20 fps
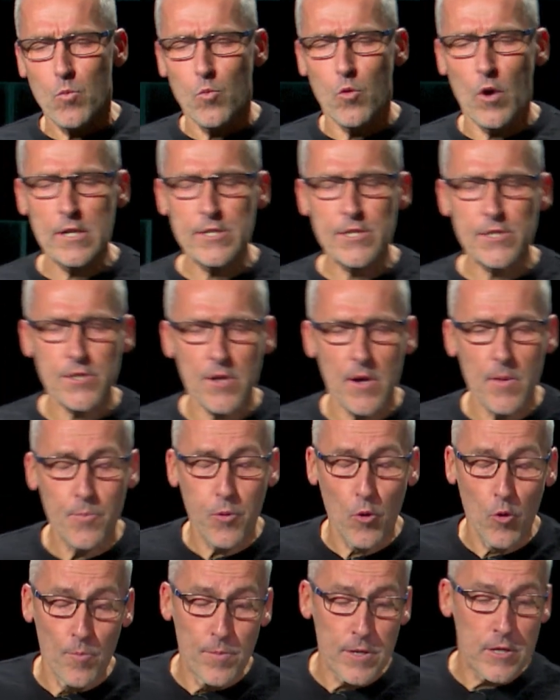Why is it so
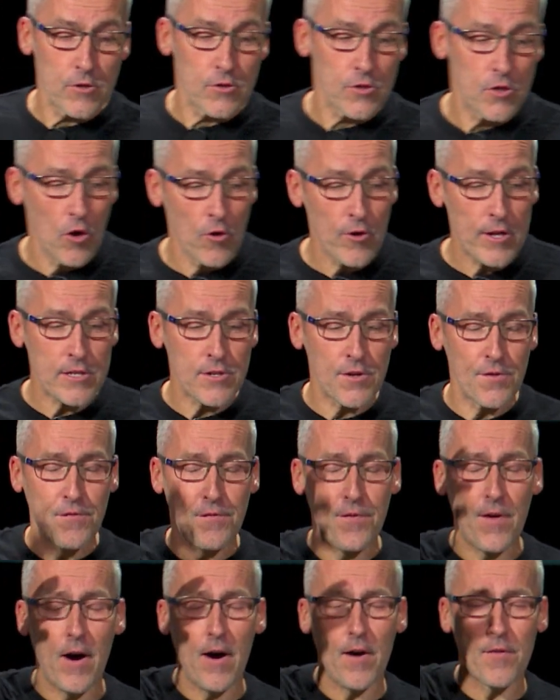important? Because God is the
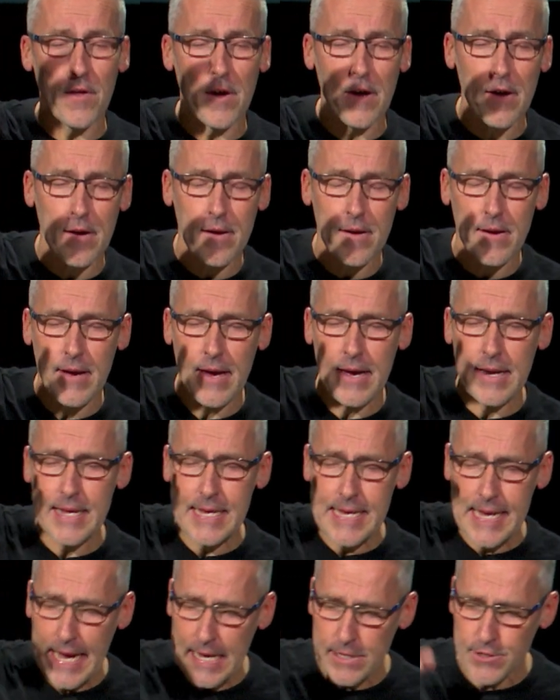Father and
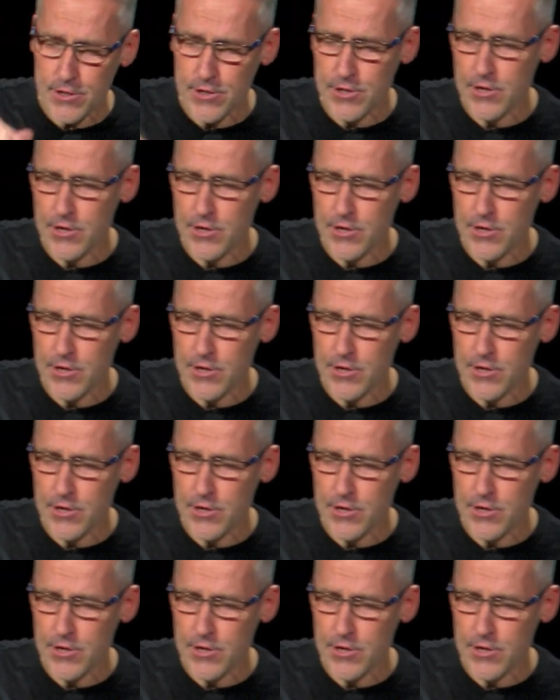He has